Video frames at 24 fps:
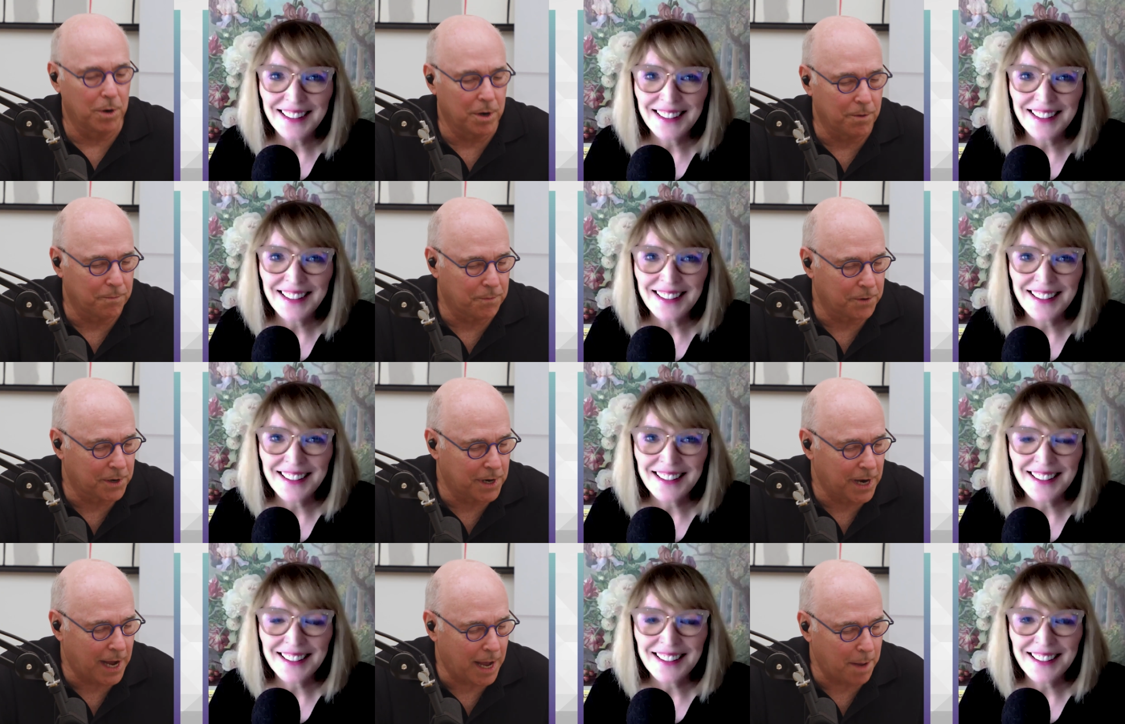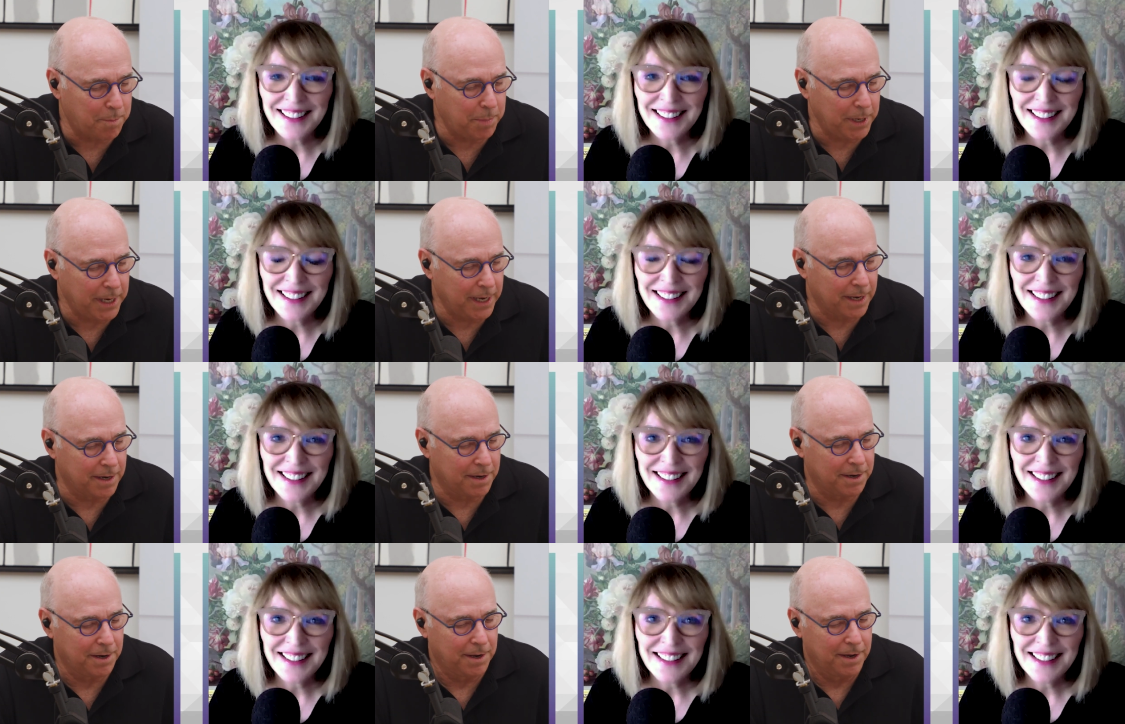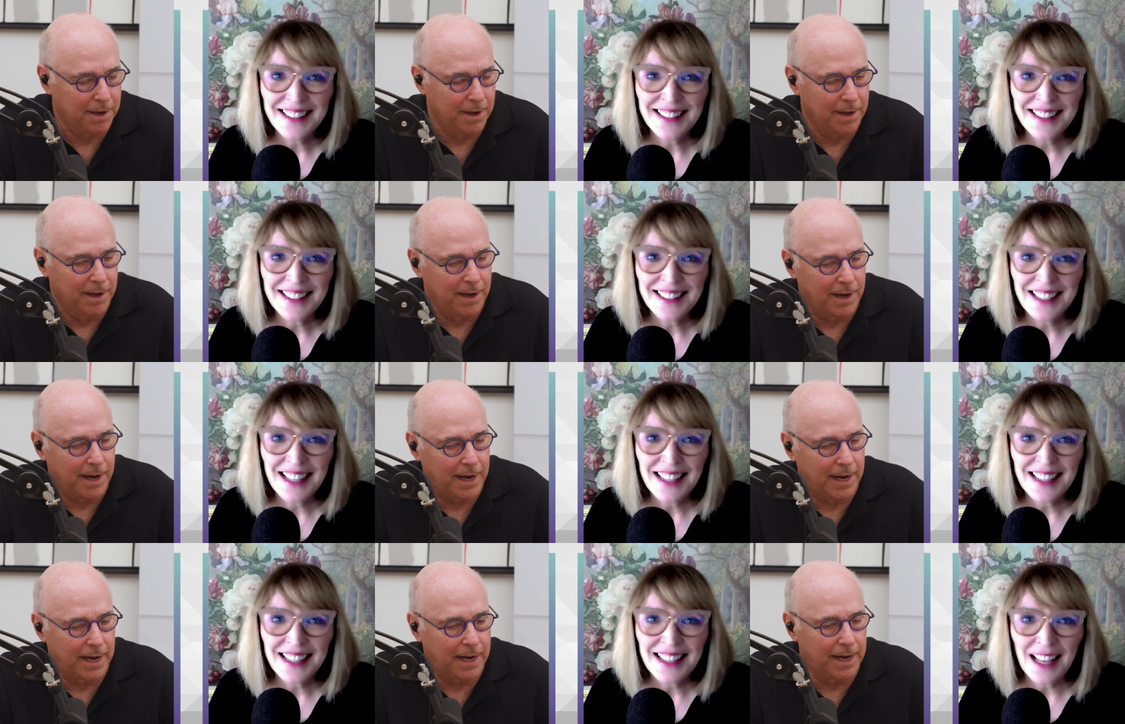Speaker 1: wonderful copy. And
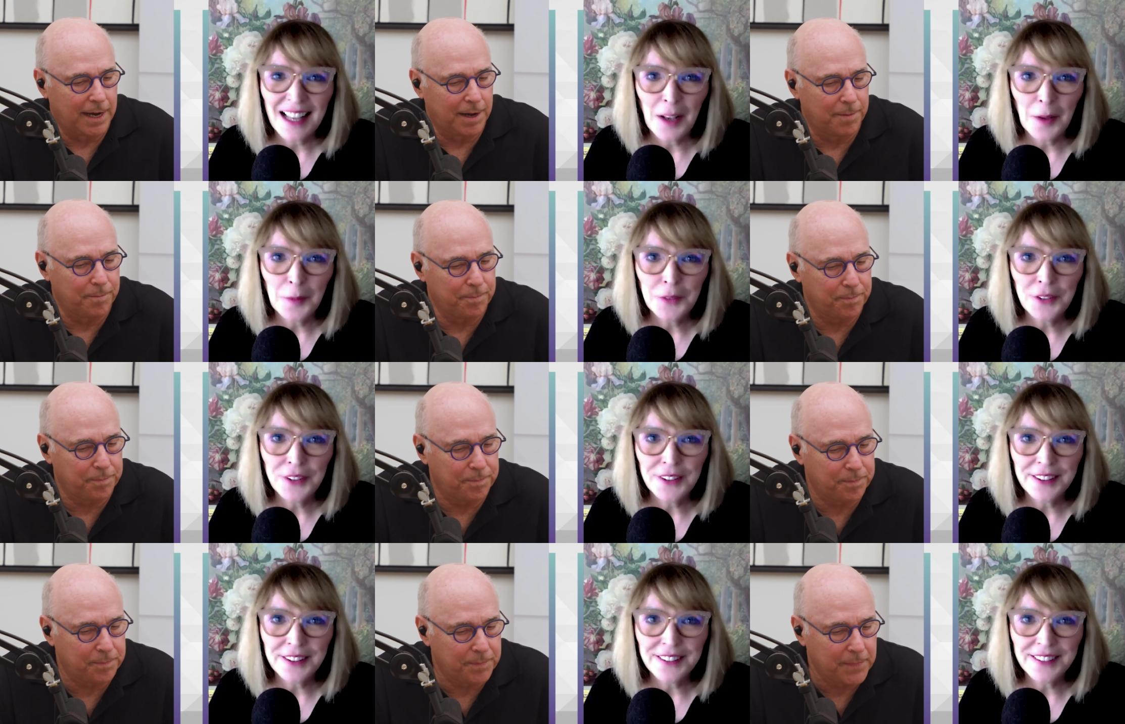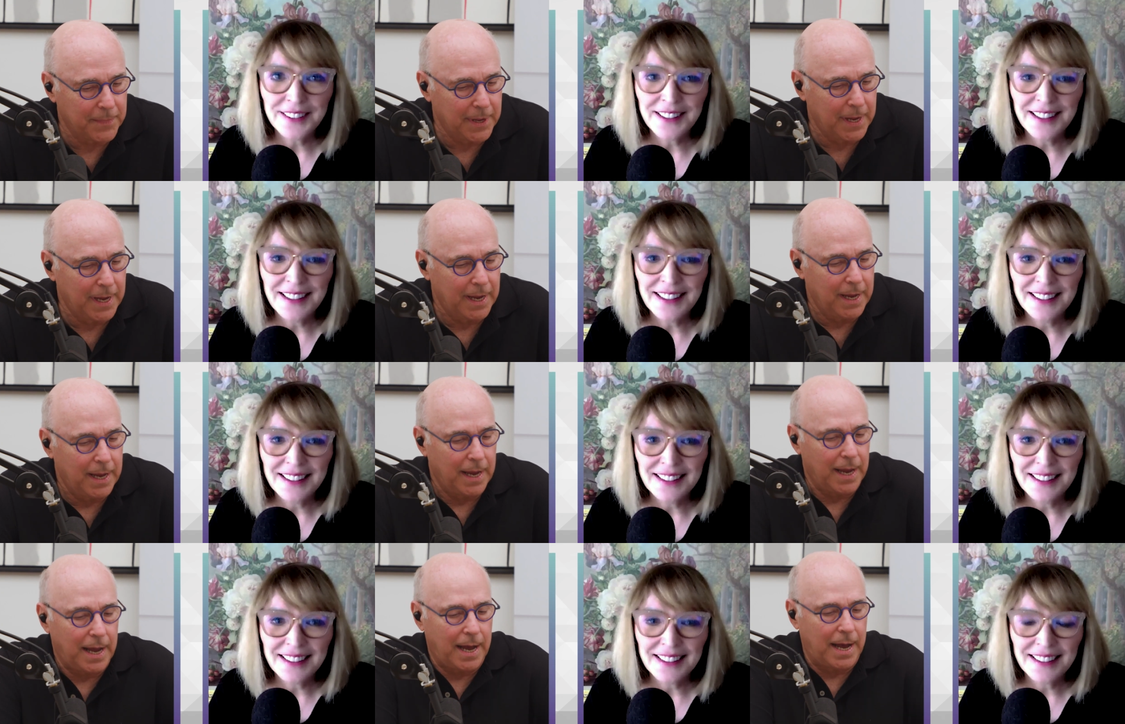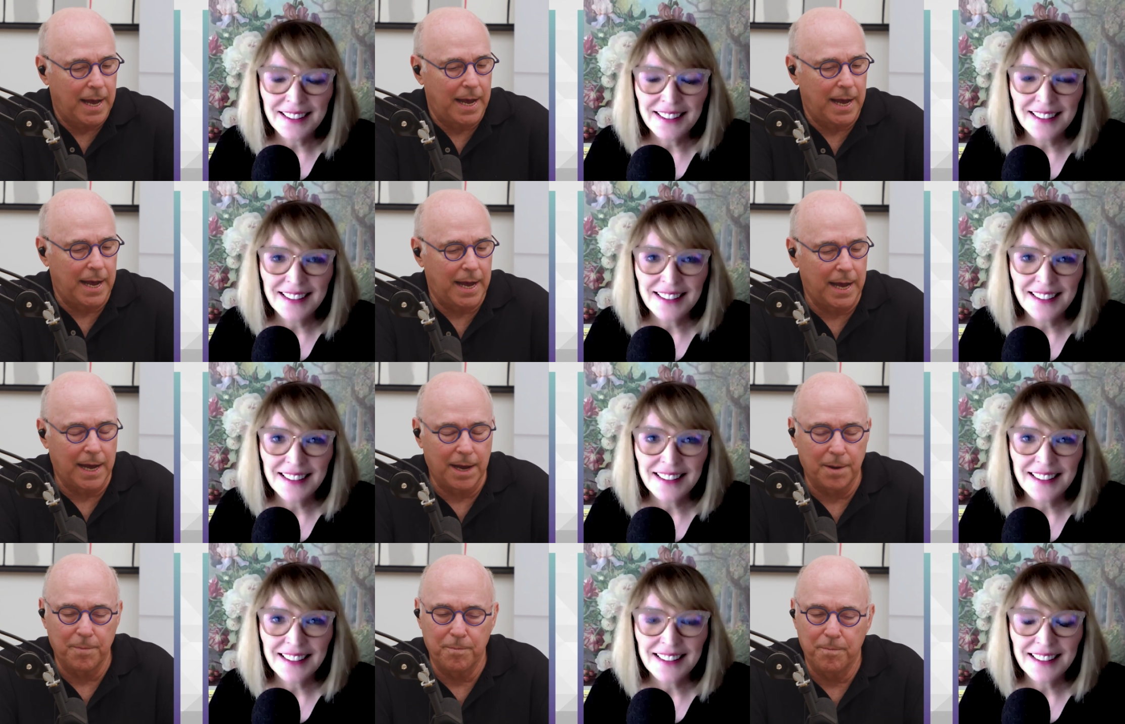um, absolutely.
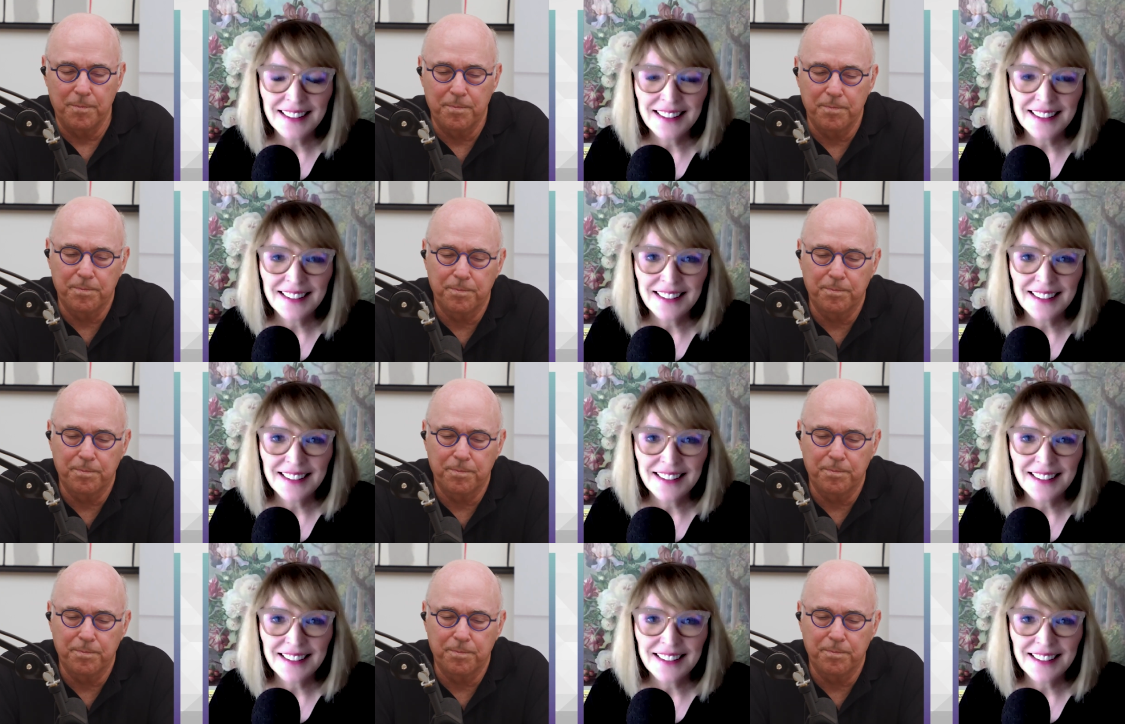Uh,